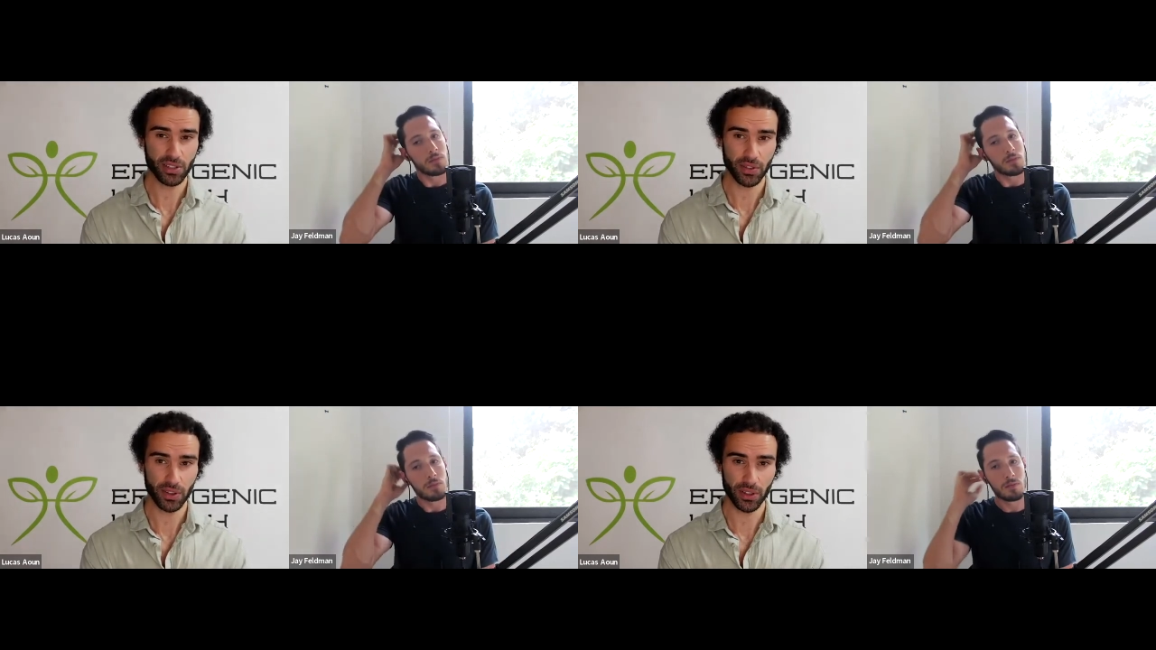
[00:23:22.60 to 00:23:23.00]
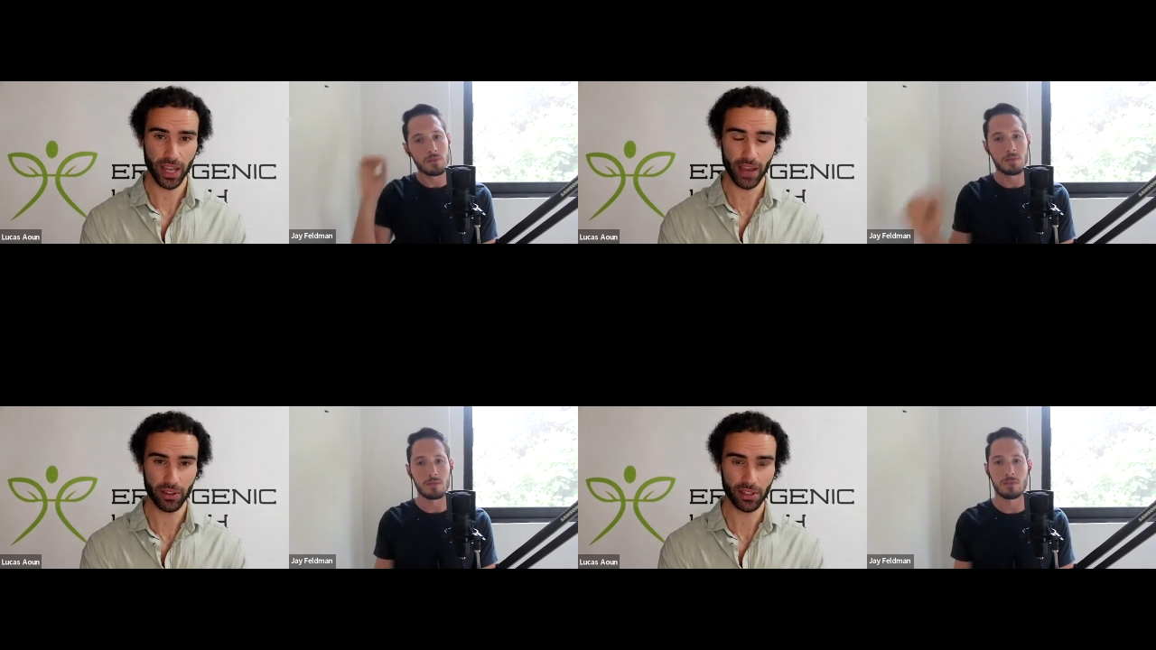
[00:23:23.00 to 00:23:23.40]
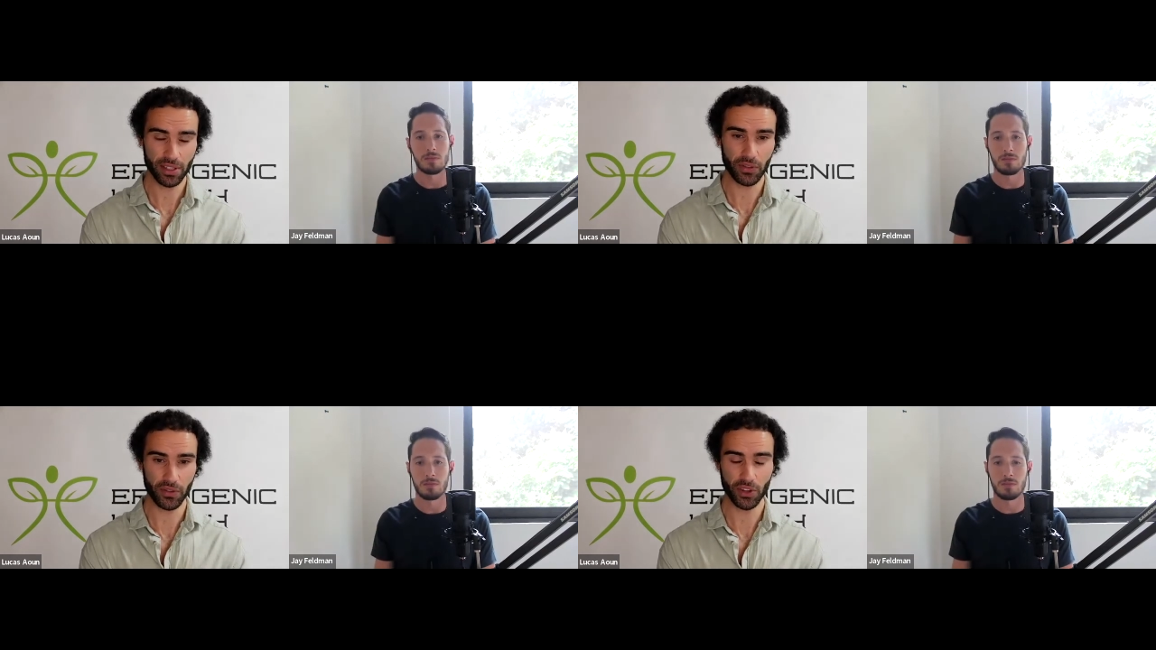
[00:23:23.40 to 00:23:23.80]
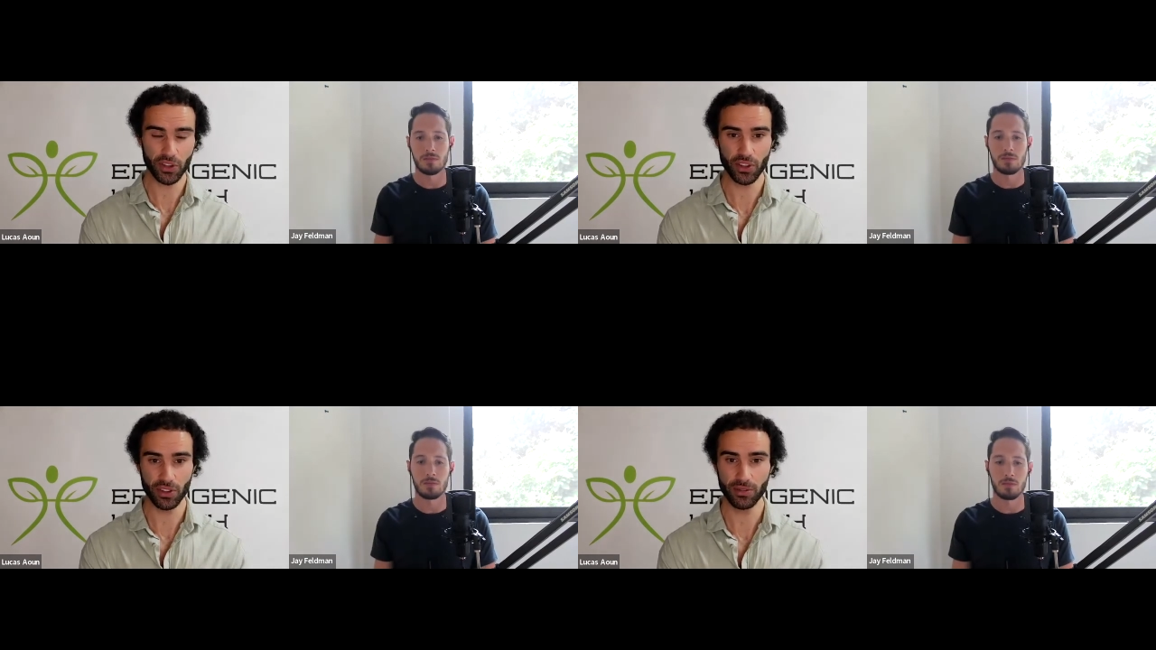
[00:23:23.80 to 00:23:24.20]
Speaker 1: for having
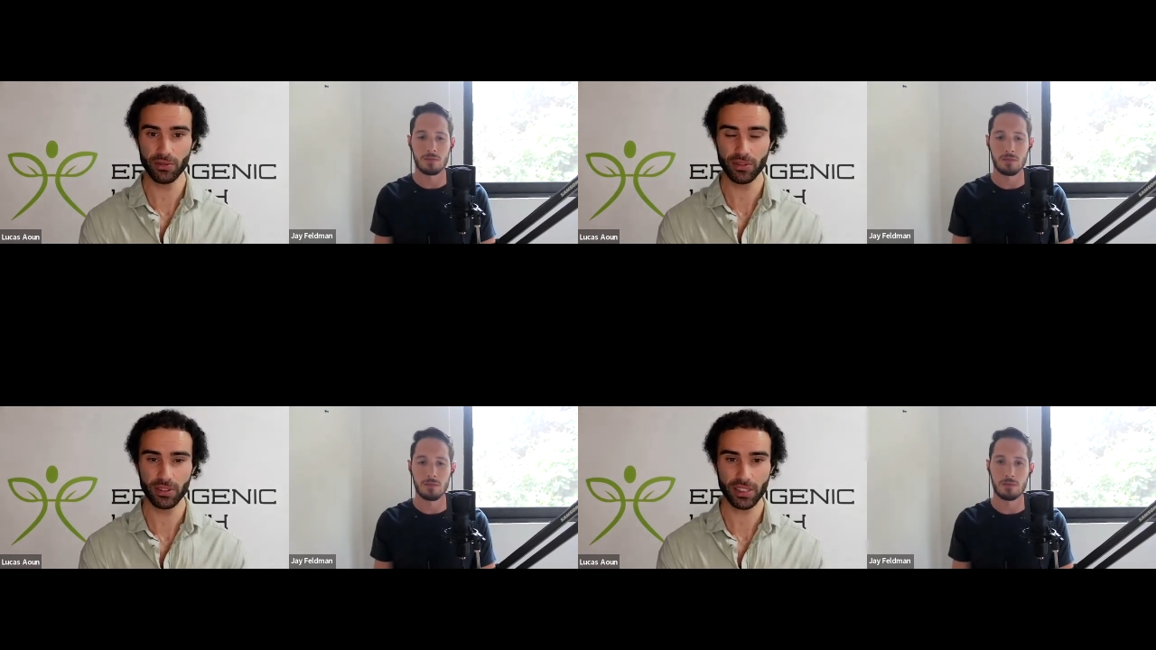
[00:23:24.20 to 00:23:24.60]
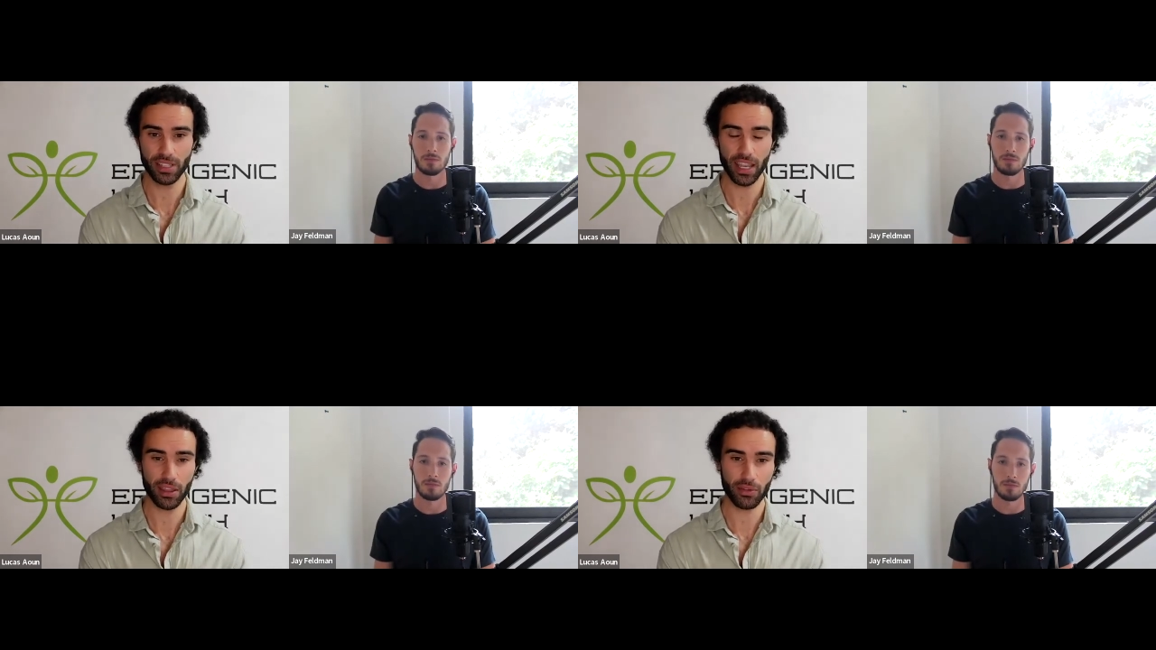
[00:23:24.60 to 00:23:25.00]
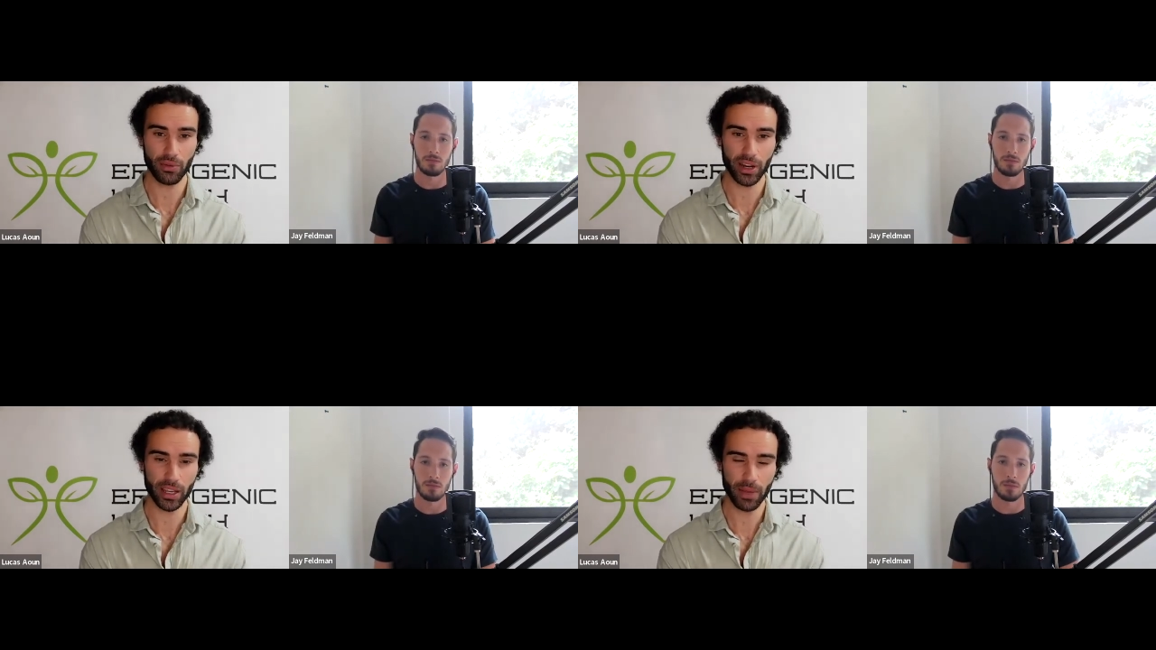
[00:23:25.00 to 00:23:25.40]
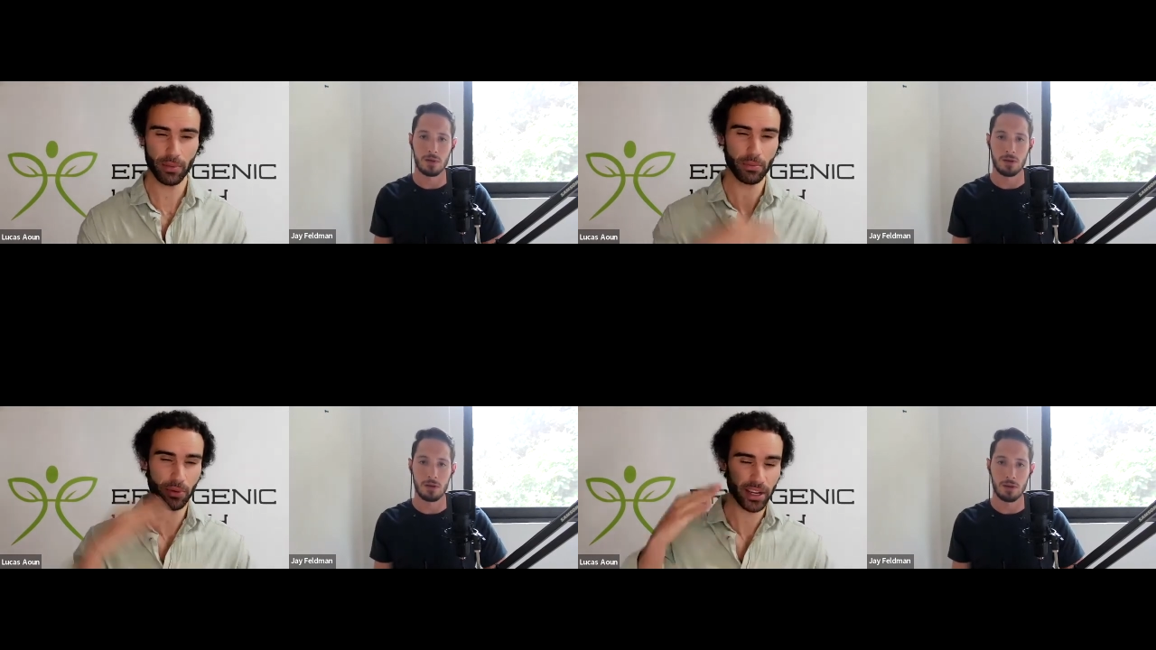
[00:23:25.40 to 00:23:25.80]
sufficient T3 and
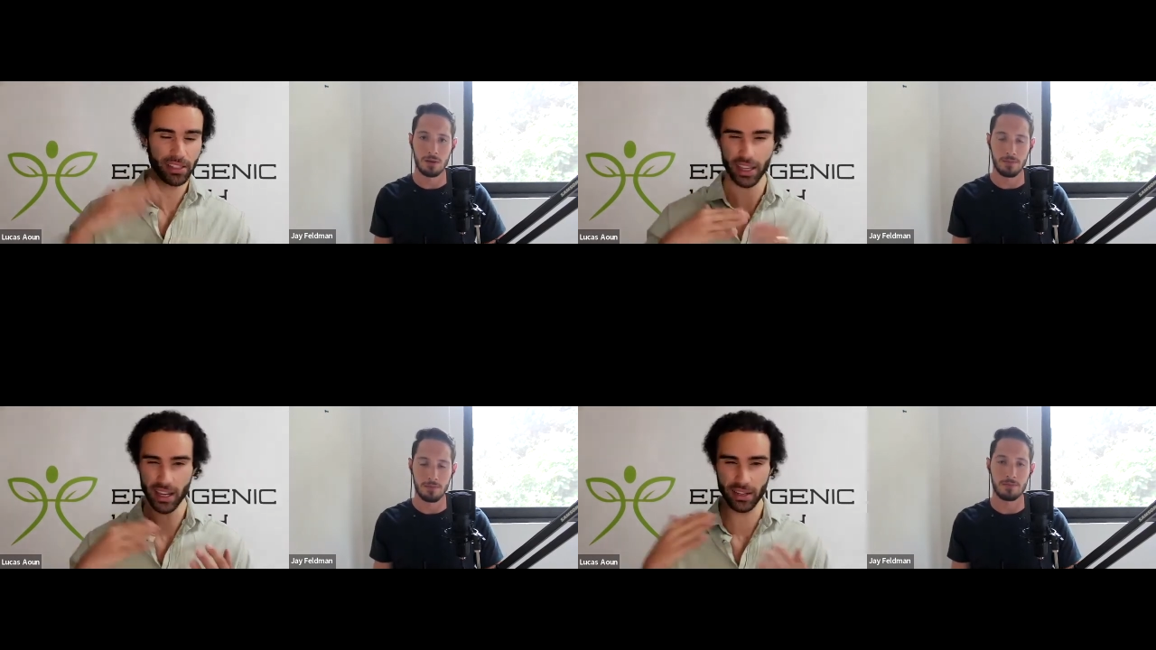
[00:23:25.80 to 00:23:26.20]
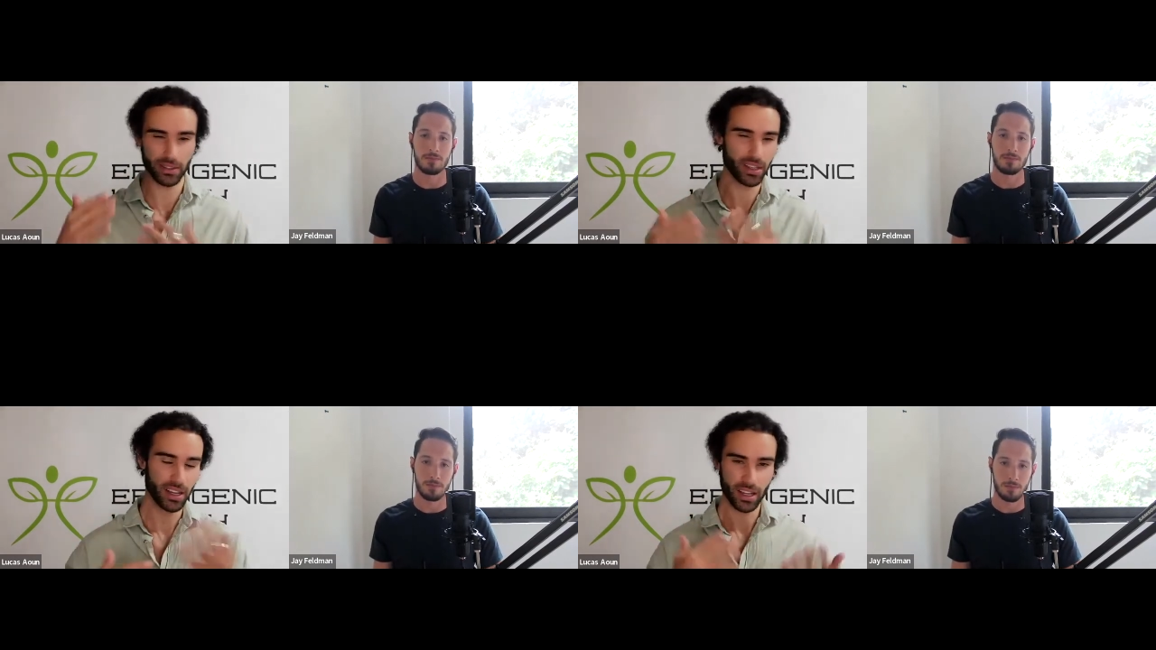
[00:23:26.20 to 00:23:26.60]
maybe break down.